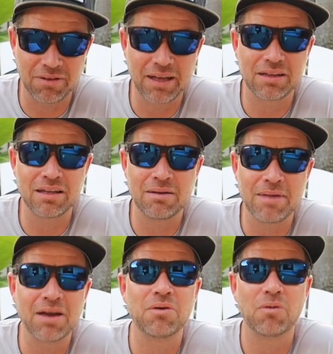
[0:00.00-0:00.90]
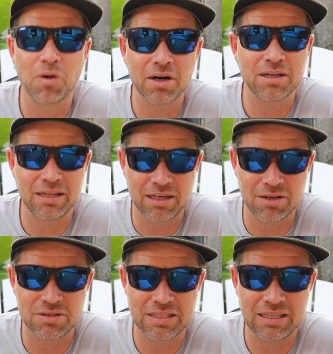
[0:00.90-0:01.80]
Like, the amount of work that
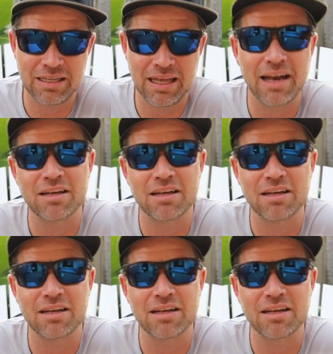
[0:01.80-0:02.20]
goes into that,